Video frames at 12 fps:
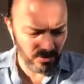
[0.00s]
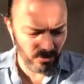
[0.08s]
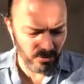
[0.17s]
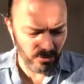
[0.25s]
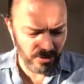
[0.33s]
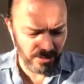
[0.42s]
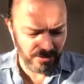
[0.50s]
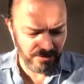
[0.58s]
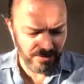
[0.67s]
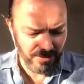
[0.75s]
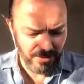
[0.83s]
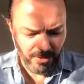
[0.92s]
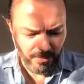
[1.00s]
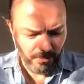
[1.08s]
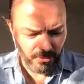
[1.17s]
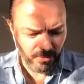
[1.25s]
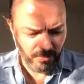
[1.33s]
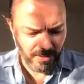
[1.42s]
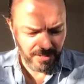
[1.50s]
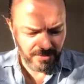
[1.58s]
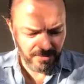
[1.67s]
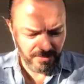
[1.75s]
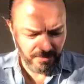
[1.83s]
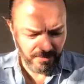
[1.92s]
So you can put your
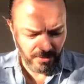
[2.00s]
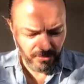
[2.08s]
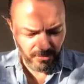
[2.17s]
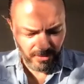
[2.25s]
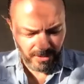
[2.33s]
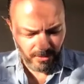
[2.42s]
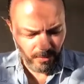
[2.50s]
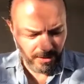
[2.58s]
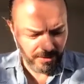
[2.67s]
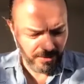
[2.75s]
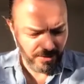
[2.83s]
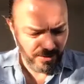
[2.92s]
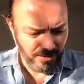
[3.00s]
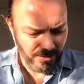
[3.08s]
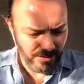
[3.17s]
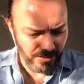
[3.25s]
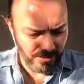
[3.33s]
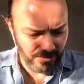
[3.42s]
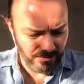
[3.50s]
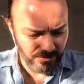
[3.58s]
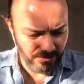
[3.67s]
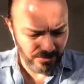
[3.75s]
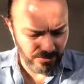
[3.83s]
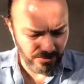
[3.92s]
mouse mouse right away, and
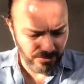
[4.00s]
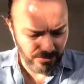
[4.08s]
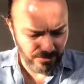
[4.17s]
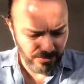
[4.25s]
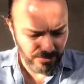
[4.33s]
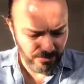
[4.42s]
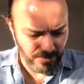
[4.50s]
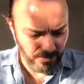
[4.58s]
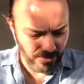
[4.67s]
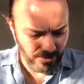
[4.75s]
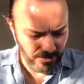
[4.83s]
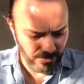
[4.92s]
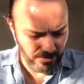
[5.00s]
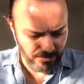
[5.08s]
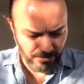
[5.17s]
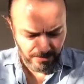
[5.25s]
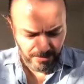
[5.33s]
uh, maybe here